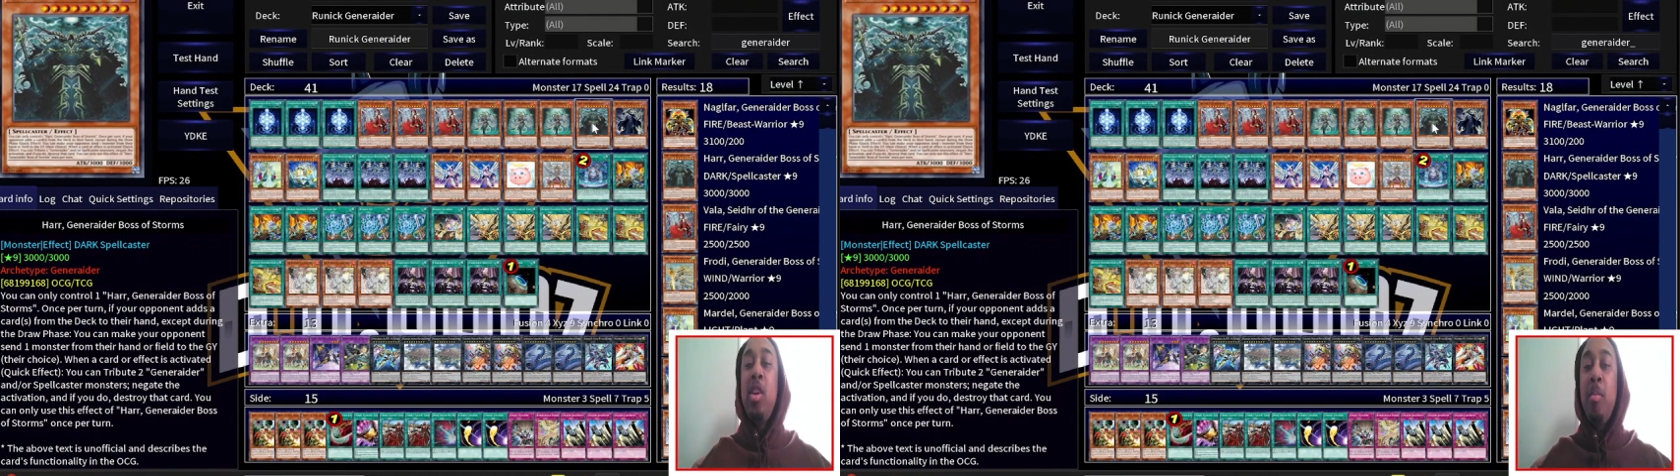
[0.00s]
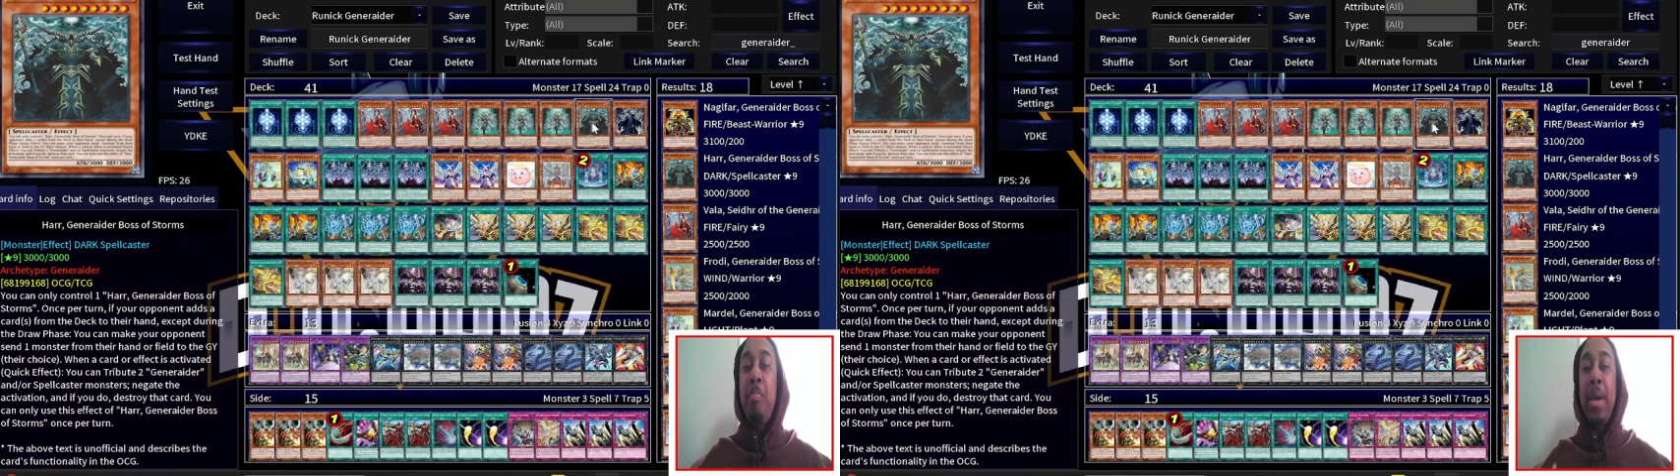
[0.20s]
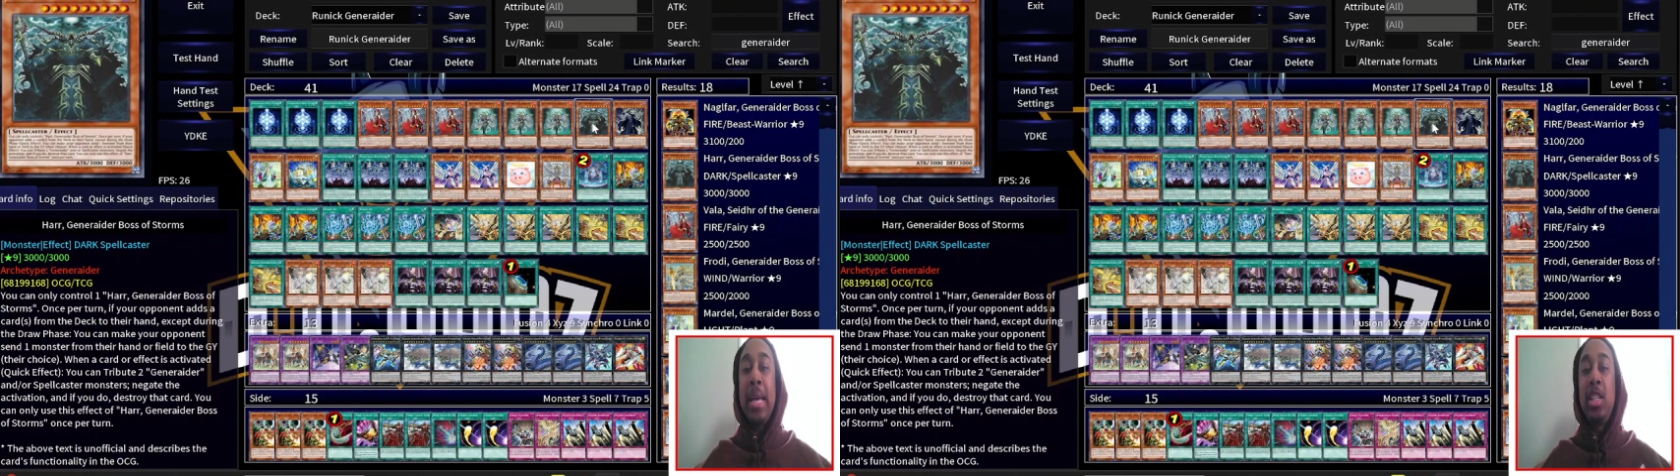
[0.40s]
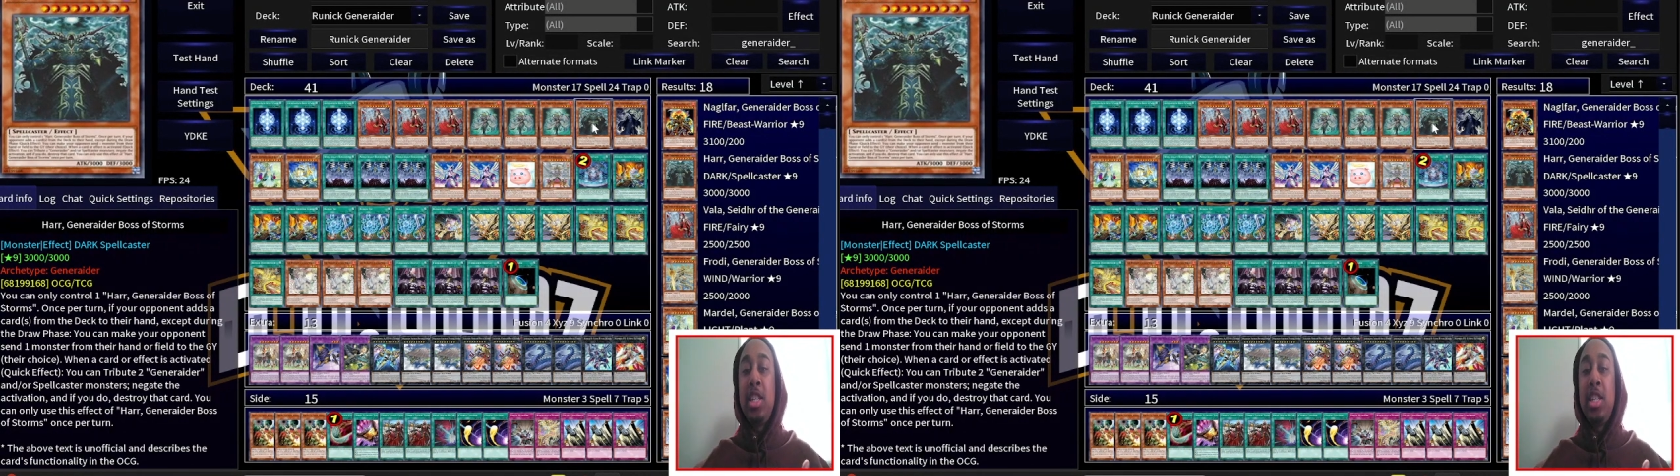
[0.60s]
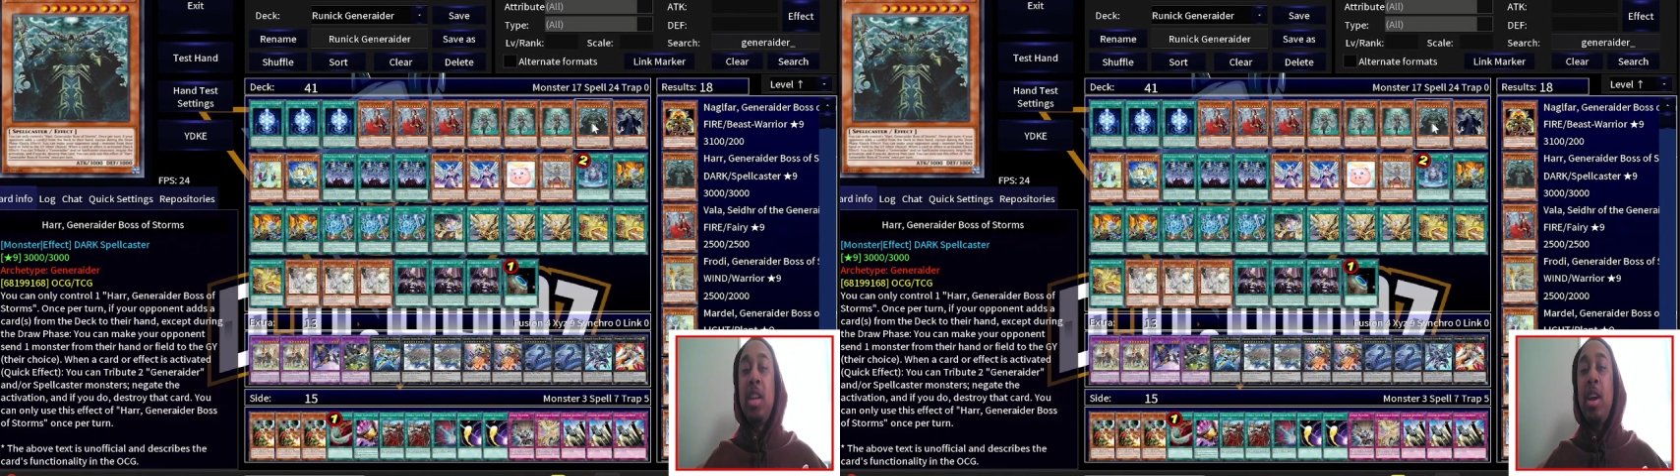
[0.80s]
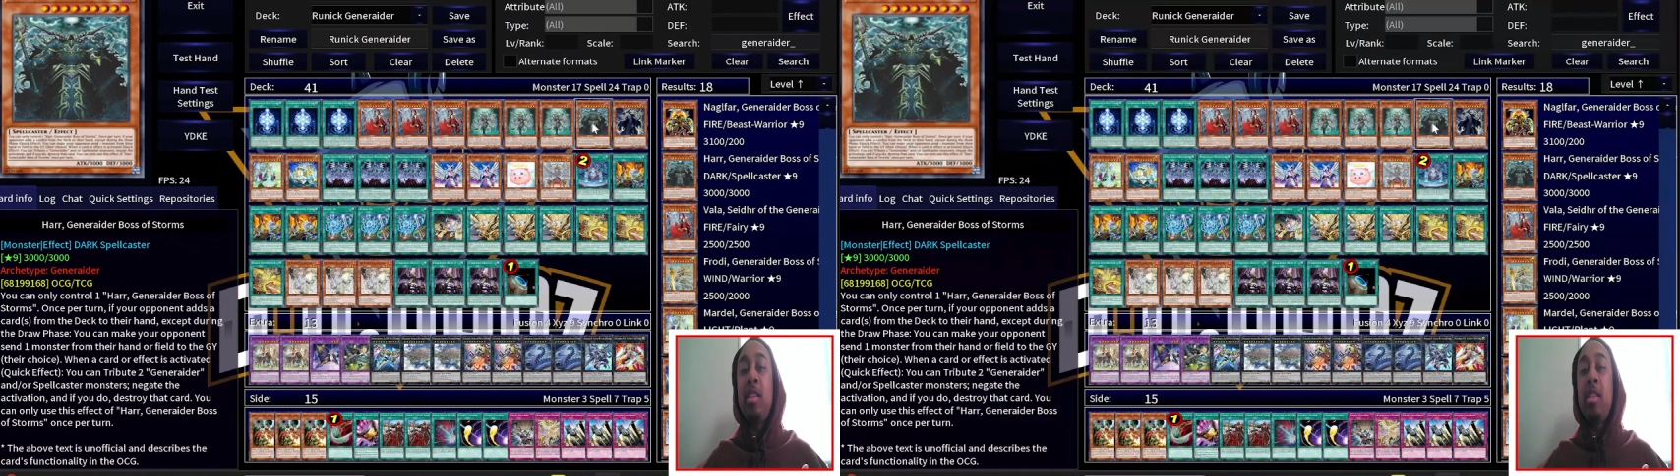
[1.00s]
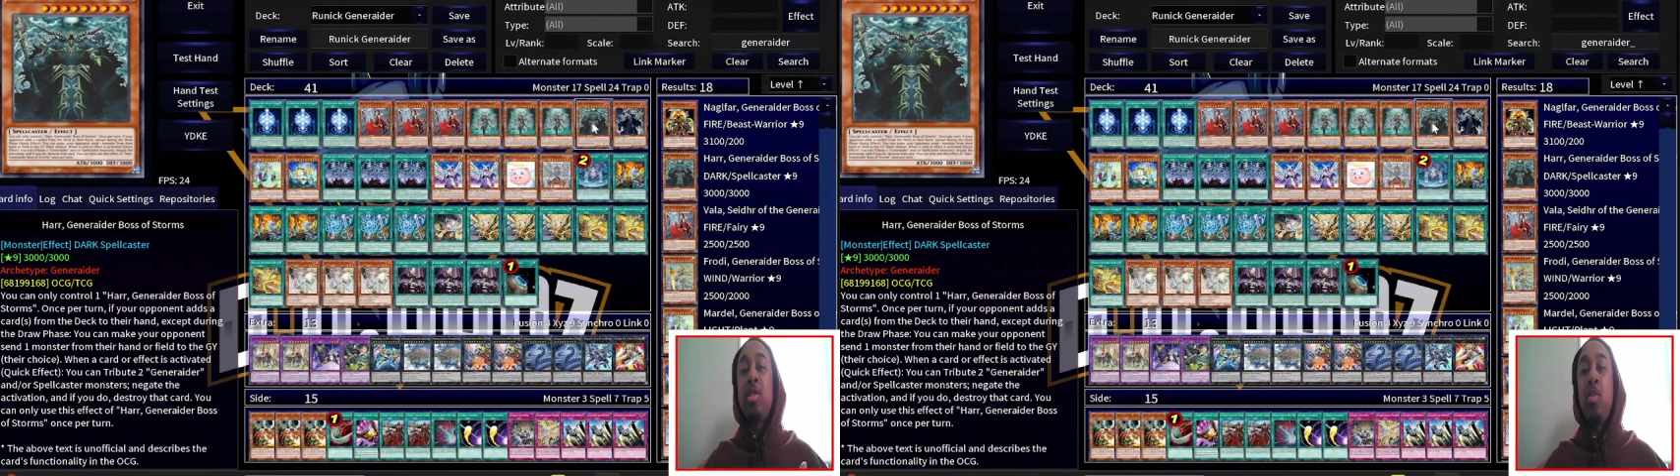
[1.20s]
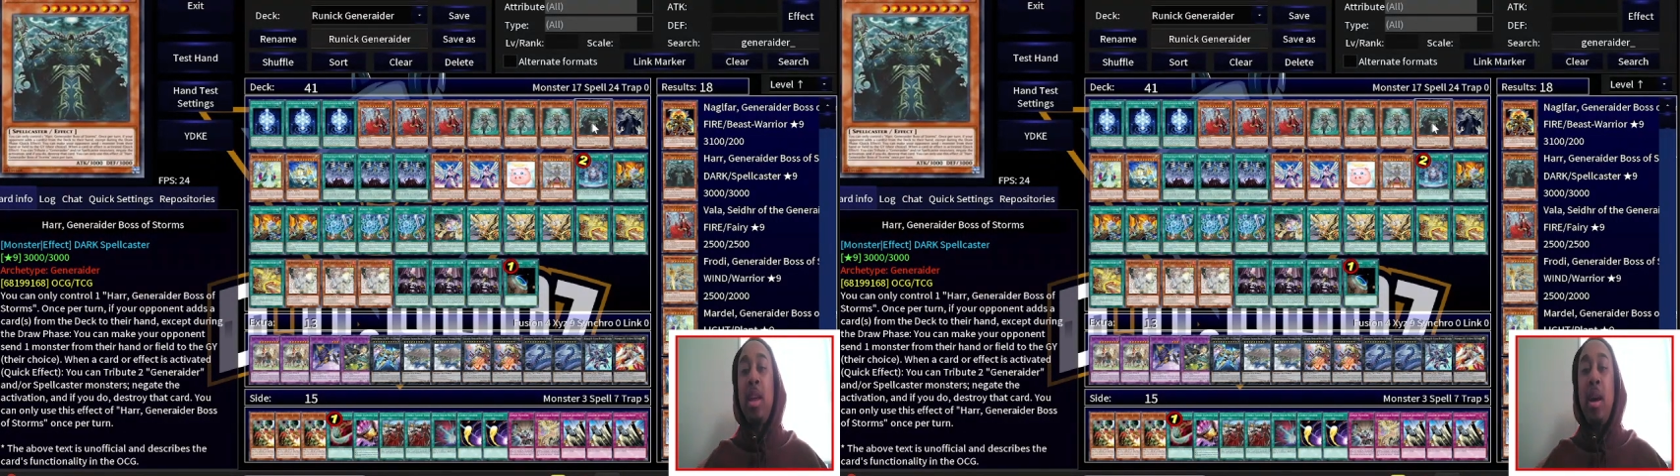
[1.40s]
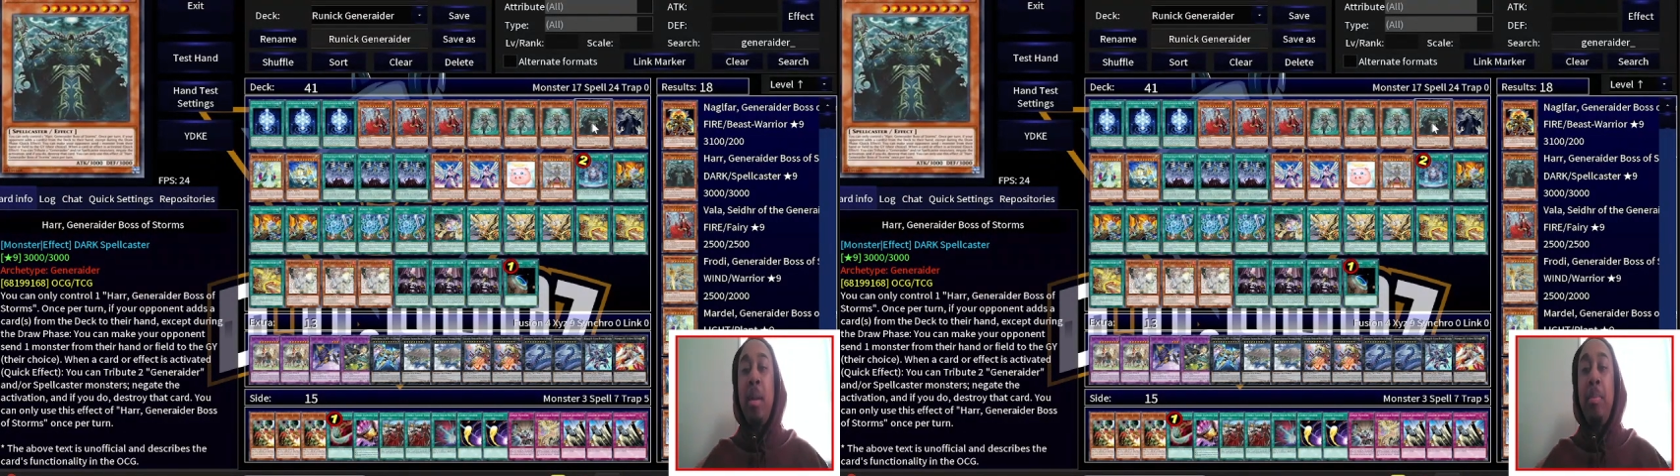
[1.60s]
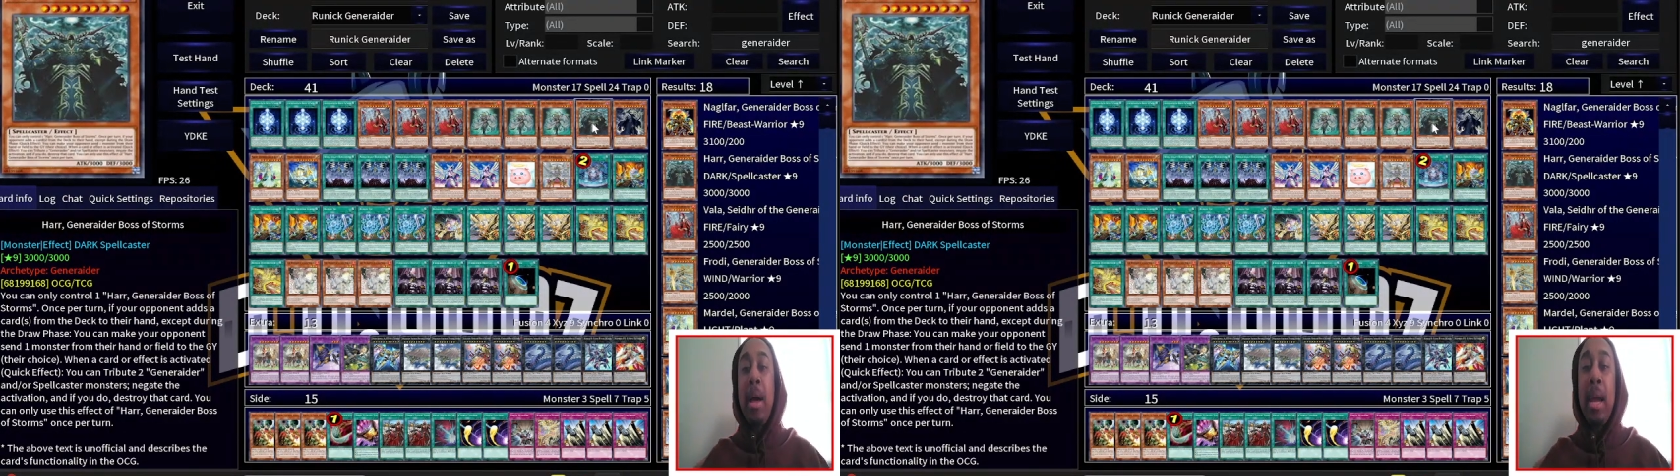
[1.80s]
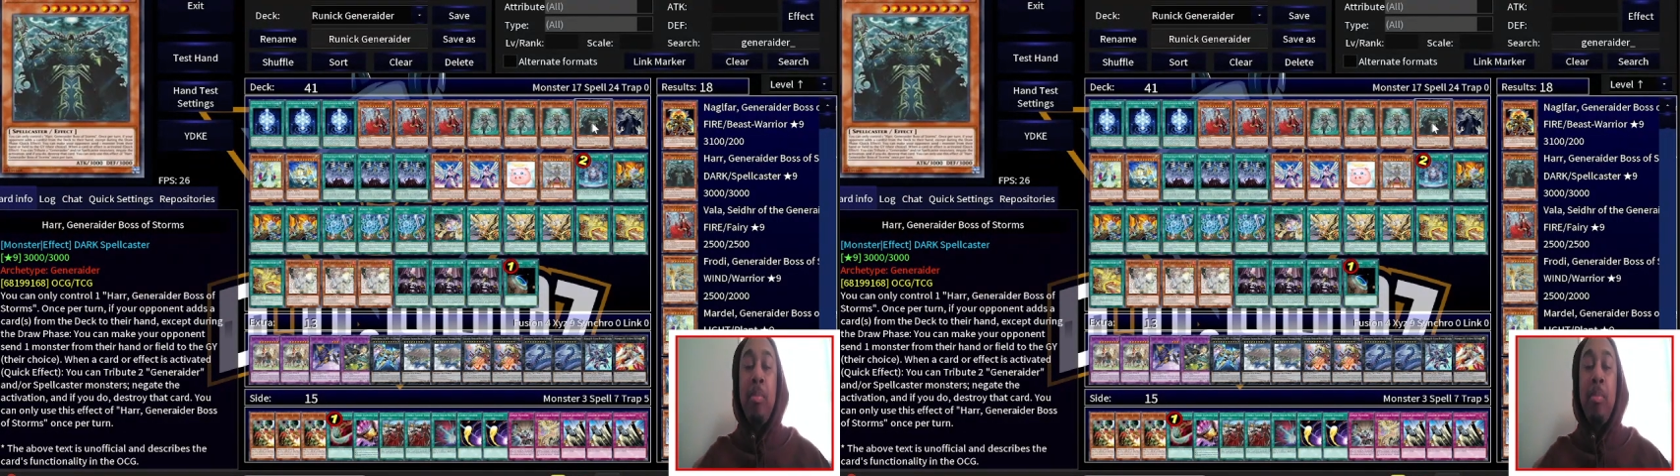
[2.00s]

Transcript: best generators when applying